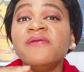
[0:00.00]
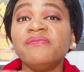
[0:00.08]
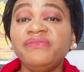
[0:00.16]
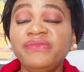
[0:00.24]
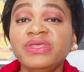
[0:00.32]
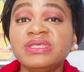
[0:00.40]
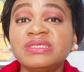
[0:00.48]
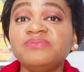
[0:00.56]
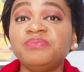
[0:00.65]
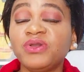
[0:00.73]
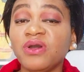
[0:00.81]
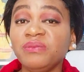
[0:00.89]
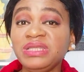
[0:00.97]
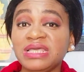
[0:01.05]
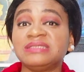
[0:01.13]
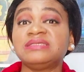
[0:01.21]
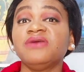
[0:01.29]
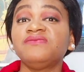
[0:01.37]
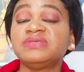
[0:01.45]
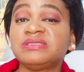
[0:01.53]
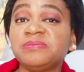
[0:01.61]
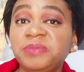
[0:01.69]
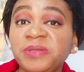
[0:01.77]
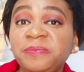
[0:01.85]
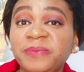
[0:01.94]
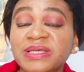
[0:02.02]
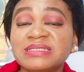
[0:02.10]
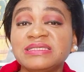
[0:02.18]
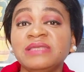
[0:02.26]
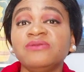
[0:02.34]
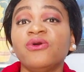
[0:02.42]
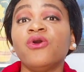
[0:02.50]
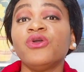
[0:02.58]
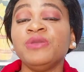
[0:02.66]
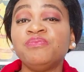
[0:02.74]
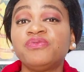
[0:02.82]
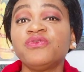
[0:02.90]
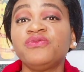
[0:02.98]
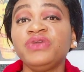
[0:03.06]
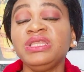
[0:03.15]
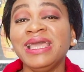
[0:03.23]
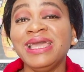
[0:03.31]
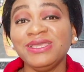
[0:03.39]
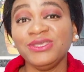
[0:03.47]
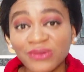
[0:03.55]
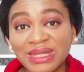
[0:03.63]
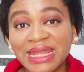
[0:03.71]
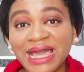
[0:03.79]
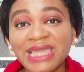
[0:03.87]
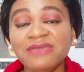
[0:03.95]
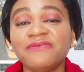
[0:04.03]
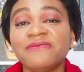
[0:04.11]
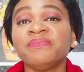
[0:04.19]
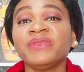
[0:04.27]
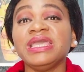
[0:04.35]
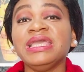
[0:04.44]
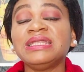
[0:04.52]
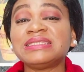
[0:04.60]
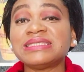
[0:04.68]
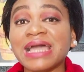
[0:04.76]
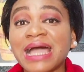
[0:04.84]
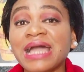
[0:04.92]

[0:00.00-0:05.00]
this becoming a self-disciplined person or improving your life, it